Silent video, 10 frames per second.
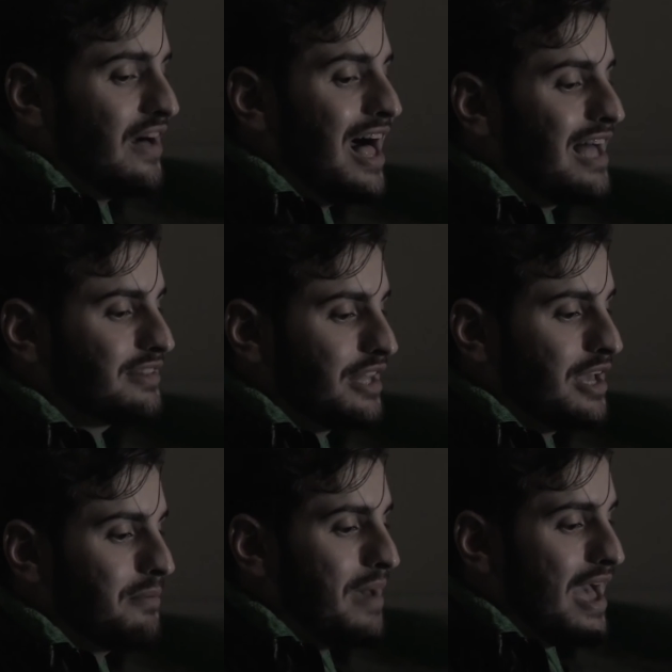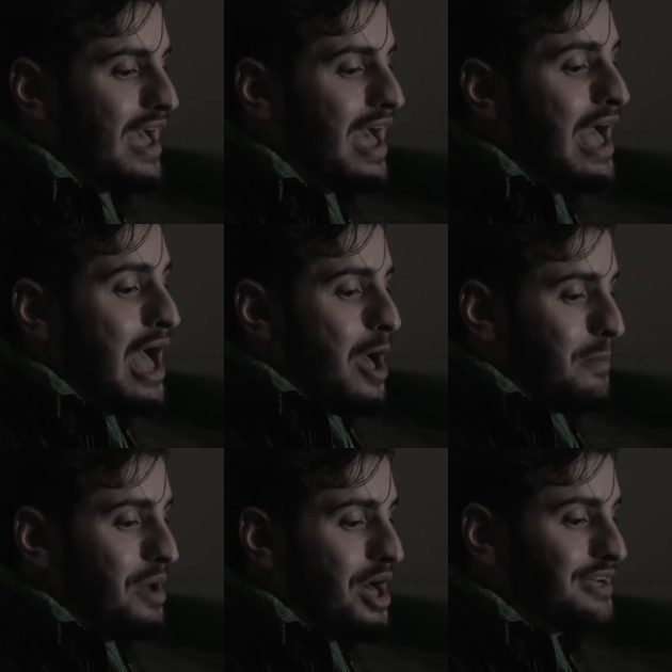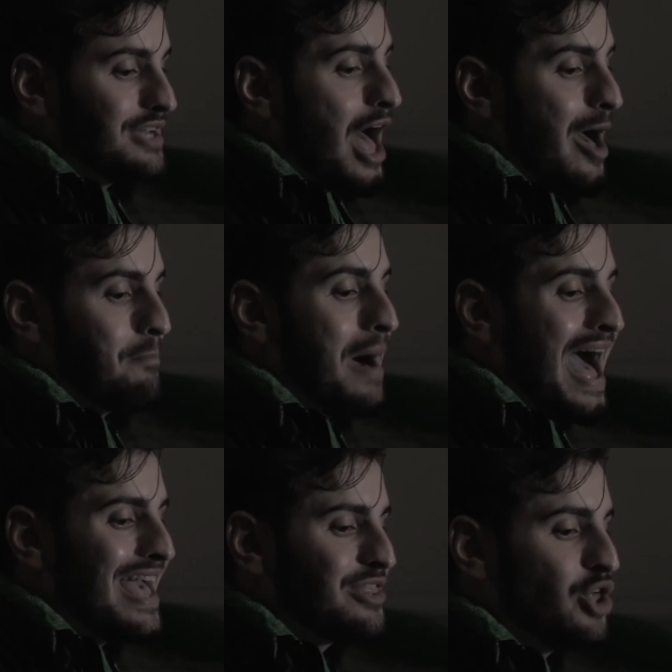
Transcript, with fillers: Fatima. Murdered by